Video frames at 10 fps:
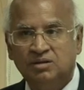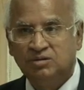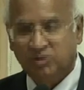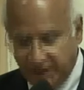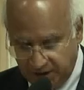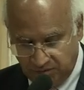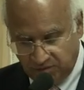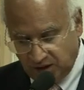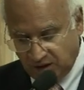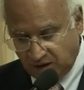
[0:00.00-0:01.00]
Today's
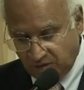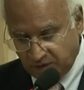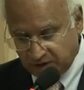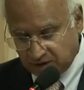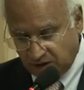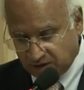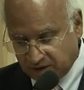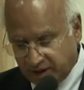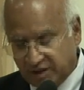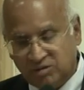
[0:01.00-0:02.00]
world offers
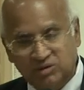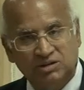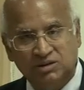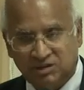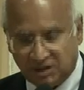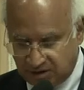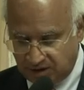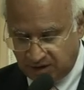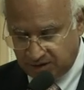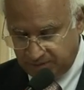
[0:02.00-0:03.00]
alternate routes to
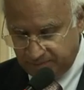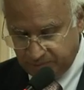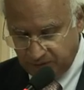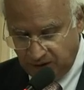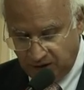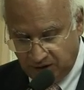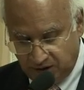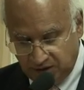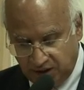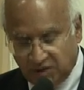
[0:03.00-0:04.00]
success.
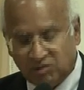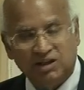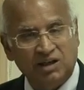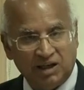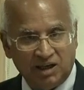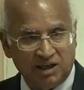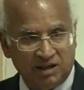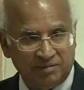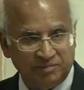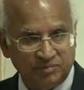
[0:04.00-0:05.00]
Does anyone care
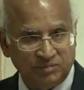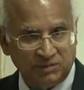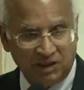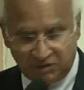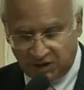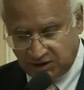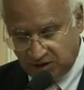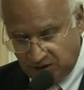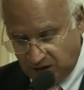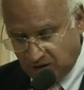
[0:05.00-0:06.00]
if
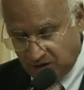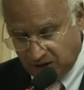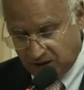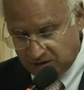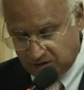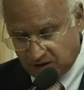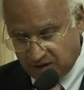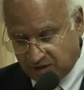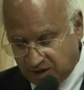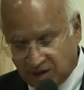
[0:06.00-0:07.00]
Sachin Tendulkar is not
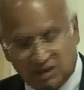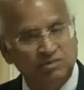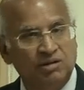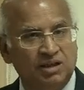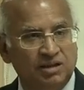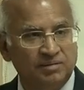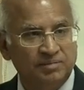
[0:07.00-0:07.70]
even a graduate?